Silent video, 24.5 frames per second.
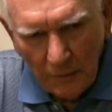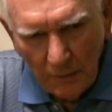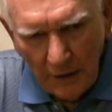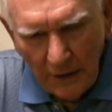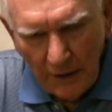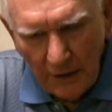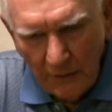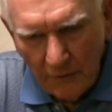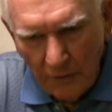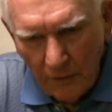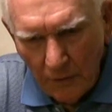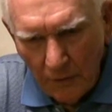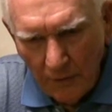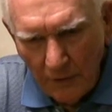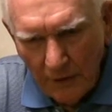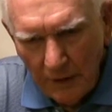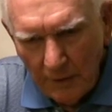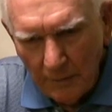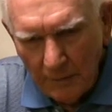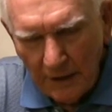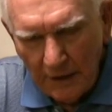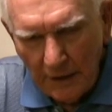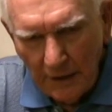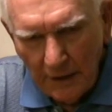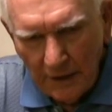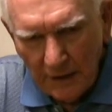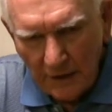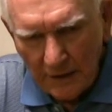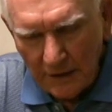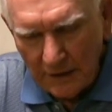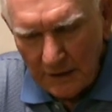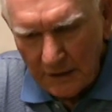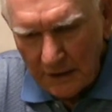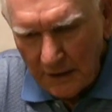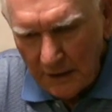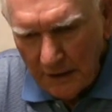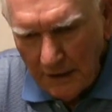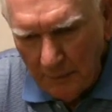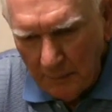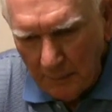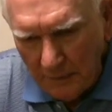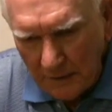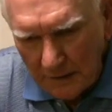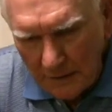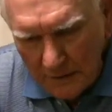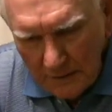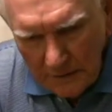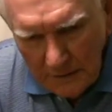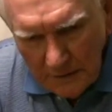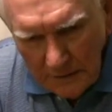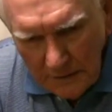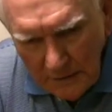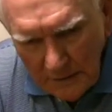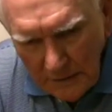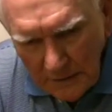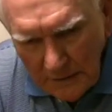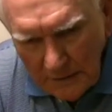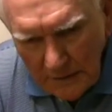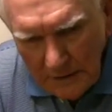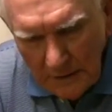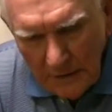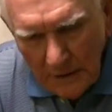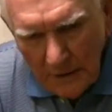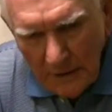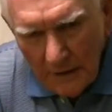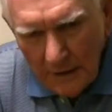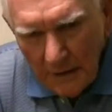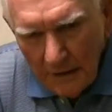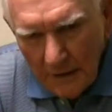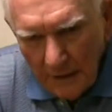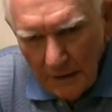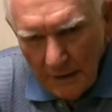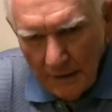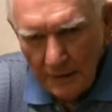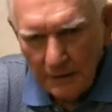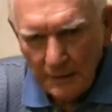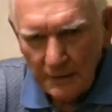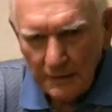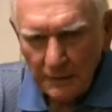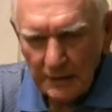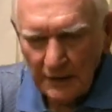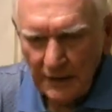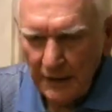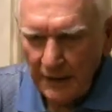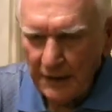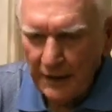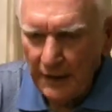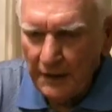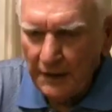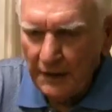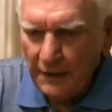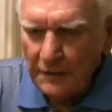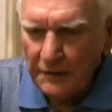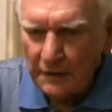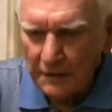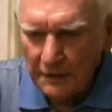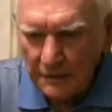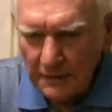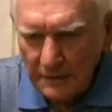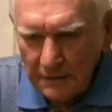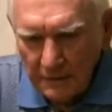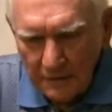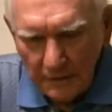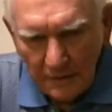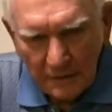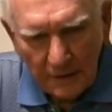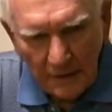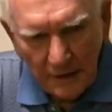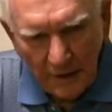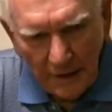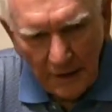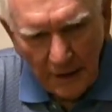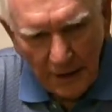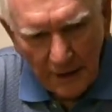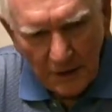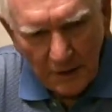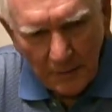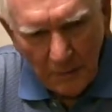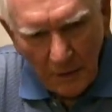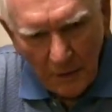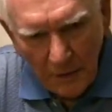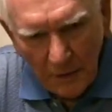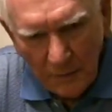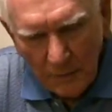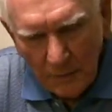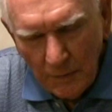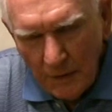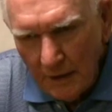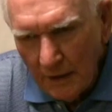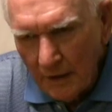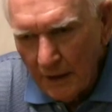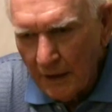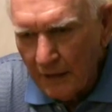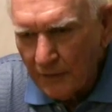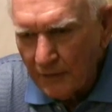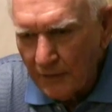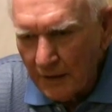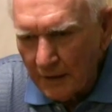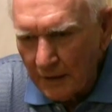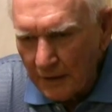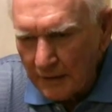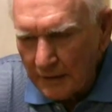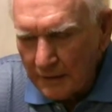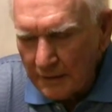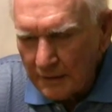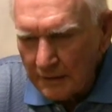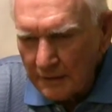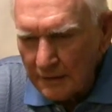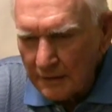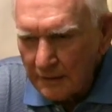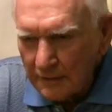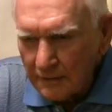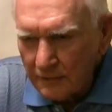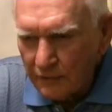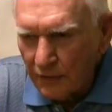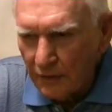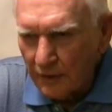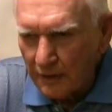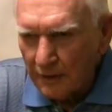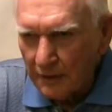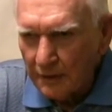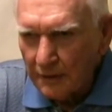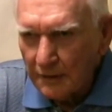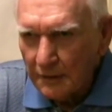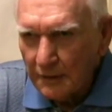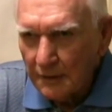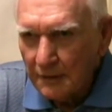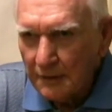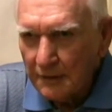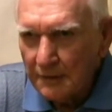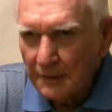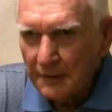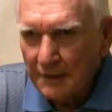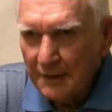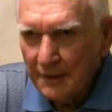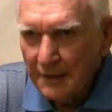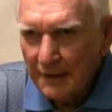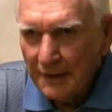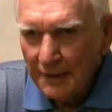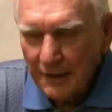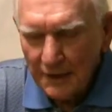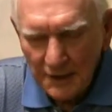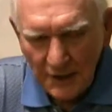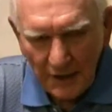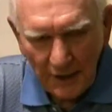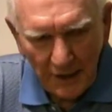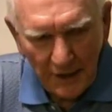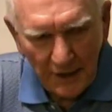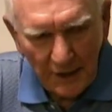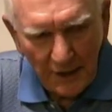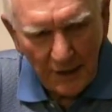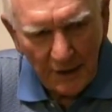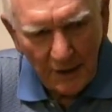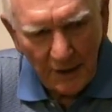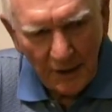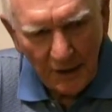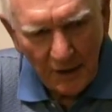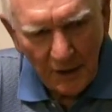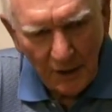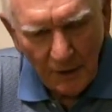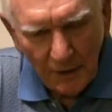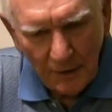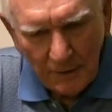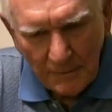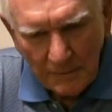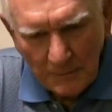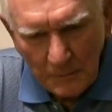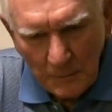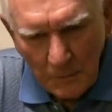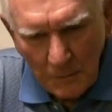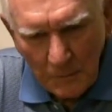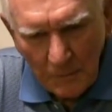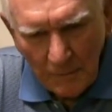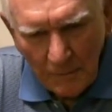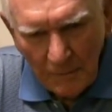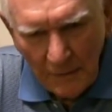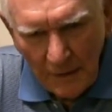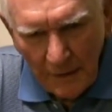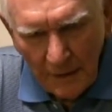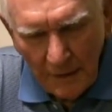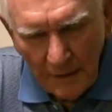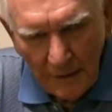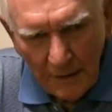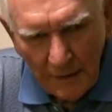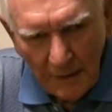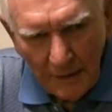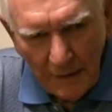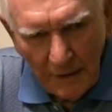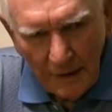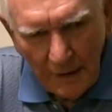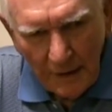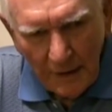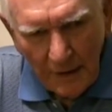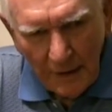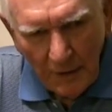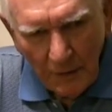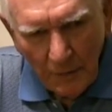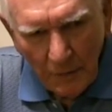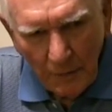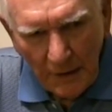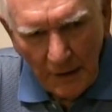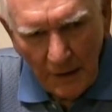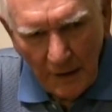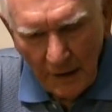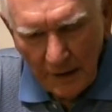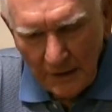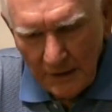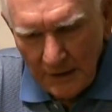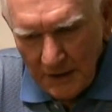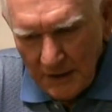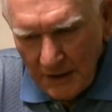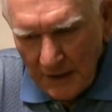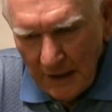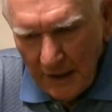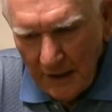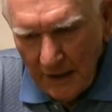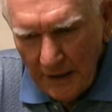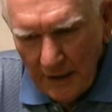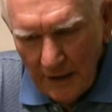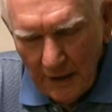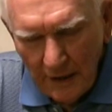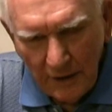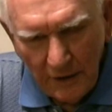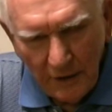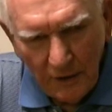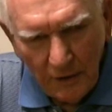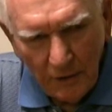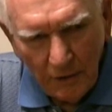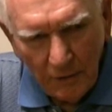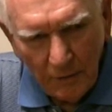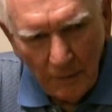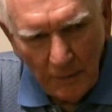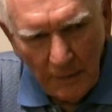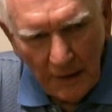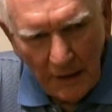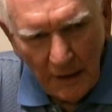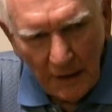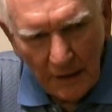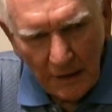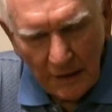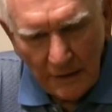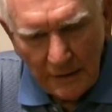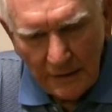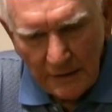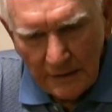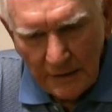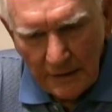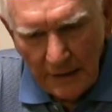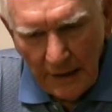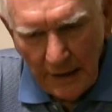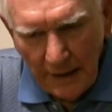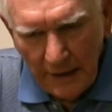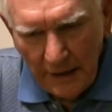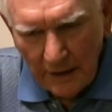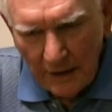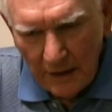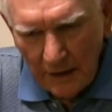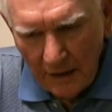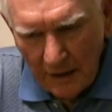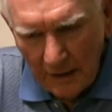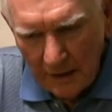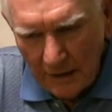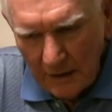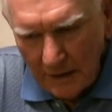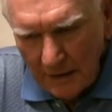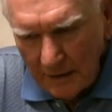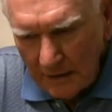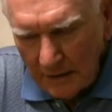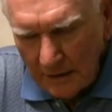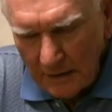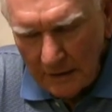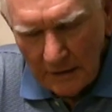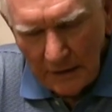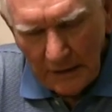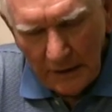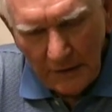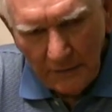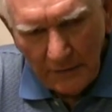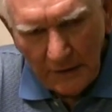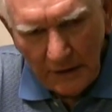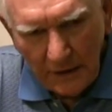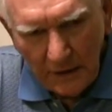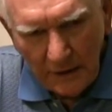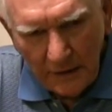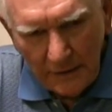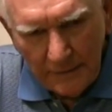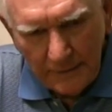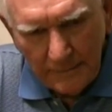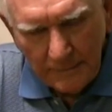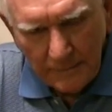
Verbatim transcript: waiting for them to get us a sleeper. They didn't. The next morning we left and, for San Diego. We got to San Diego about 8 o'clock in the evening